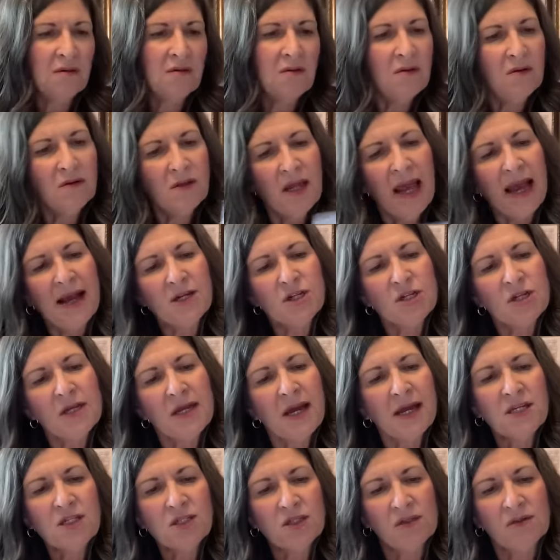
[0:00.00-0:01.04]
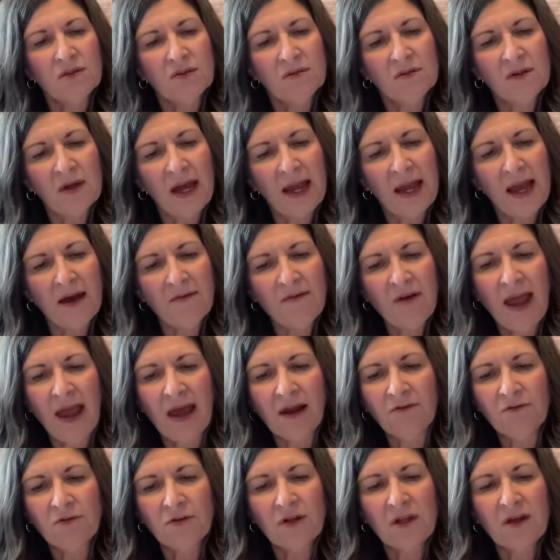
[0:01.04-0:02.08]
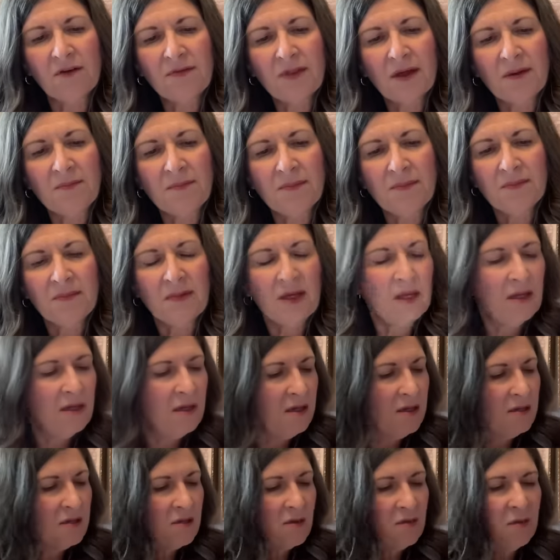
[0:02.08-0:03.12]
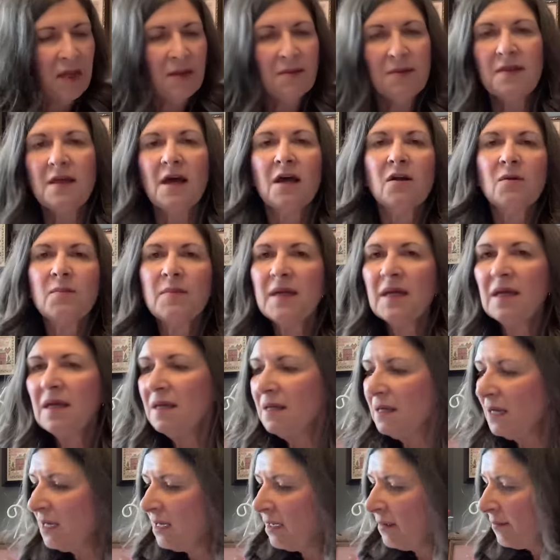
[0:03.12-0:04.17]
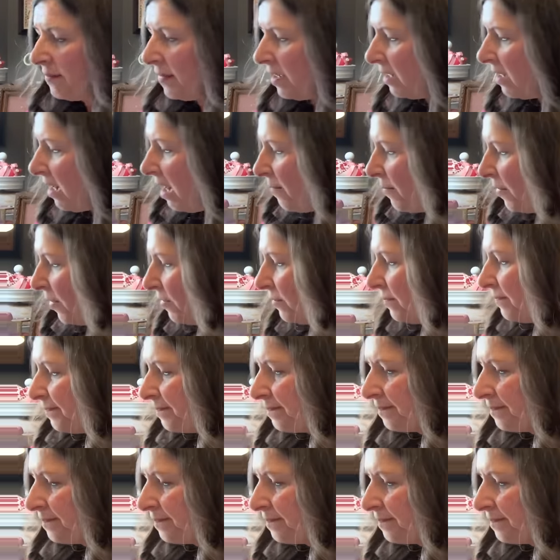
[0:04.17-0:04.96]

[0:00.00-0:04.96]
Oh, actually I do. I have a handful of them. So maybe that'll be um, a combo.